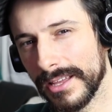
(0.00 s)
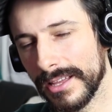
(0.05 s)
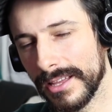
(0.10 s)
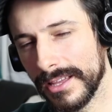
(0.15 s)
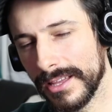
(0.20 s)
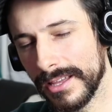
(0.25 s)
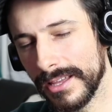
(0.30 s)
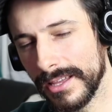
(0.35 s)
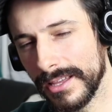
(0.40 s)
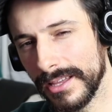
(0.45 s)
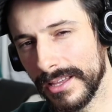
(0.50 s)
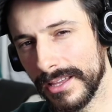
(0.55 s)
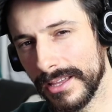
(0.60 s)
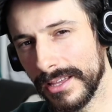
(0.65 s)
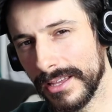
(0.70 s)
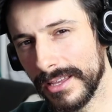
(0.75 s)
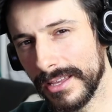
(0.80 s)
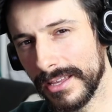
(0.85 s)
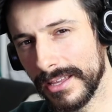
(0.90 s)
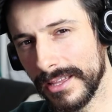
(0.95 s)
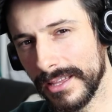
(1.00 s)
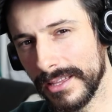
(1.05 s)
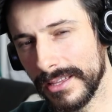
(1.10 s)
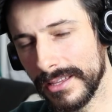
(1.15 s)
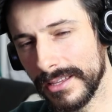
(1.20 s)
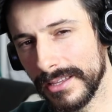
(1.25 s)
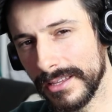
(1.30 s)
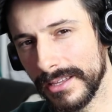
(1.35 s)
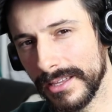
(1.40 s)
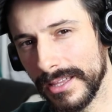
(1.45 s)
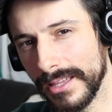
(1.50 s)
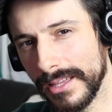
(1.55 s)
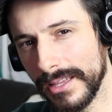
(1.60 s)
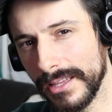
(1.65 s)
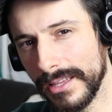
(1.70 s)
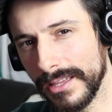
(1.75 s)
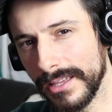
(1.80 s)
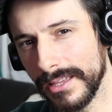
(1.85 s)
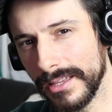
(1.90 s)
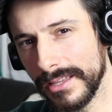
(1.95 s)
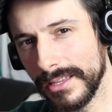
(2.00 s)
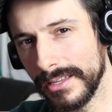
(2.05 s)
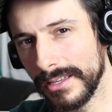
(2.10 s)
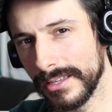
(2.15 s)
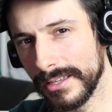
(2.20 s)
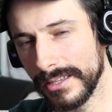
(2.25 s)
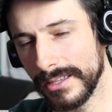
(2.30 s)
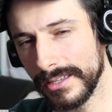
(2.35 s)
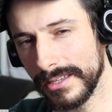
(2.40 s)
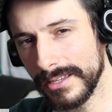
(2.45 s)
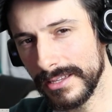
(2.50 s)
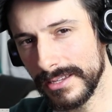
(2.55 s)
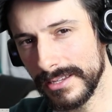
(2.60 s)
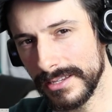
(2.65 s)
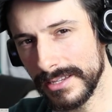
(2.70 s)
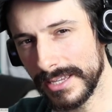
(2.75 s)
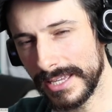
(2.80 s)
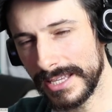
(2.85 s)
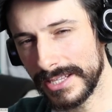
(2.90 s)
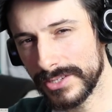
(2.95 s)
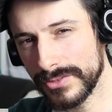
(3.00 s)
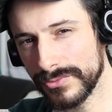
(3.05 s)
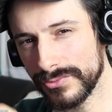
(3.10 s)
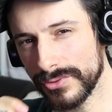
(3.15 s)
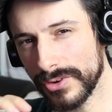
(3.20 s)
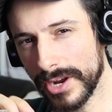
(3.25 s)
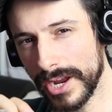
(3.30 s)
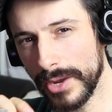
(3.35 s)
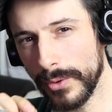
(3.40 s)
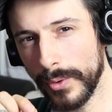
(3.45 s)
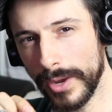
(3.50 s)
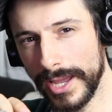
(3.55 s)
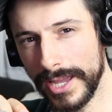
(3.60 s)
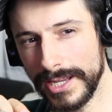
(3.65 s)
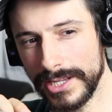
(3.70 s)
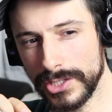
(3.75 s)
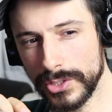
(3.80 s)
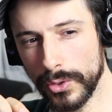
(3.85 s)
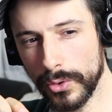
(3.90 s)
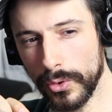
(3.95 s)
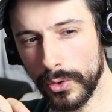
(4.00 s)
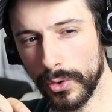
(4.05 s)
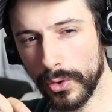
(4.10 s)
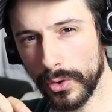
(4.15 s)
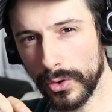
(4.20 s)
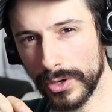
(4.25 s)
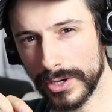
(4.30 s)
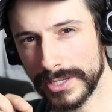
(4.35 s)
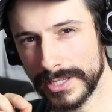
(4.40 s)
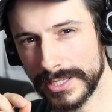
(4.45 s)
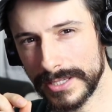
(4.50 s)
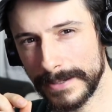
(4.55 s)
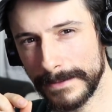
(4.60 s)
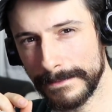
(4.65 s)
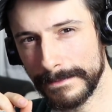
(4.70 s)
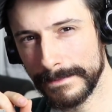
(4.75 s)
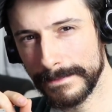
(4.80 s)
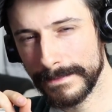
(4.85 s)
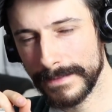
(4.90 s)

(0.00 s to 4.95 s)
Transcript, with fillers: uh, it's right where he talks.